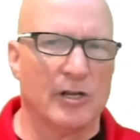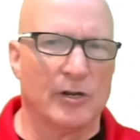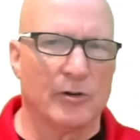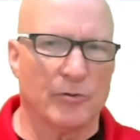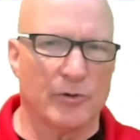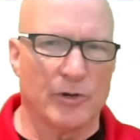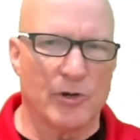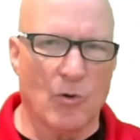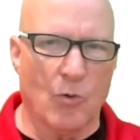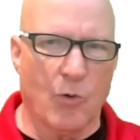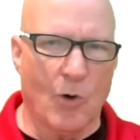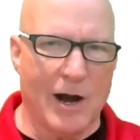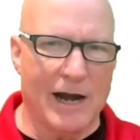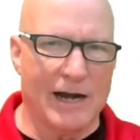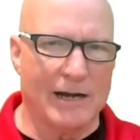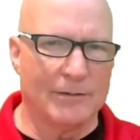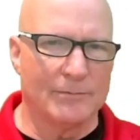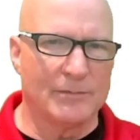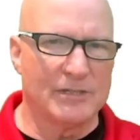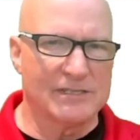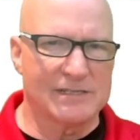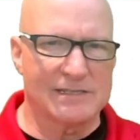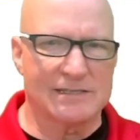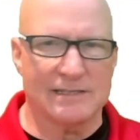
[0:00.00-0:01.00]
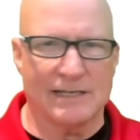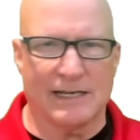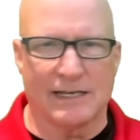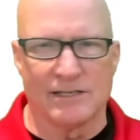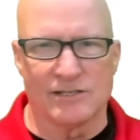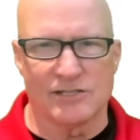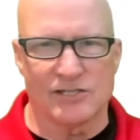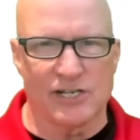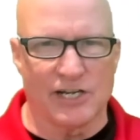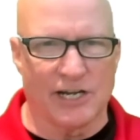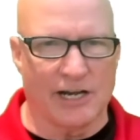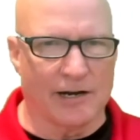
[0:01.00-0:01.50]
requirements
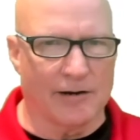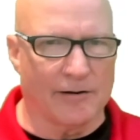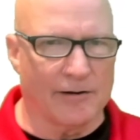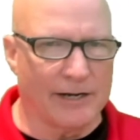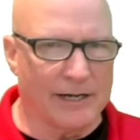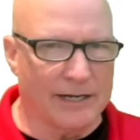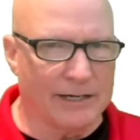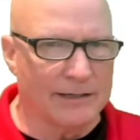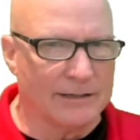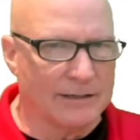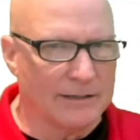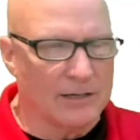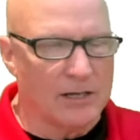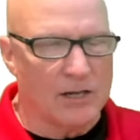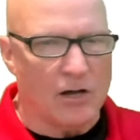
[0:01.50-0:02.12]
engineering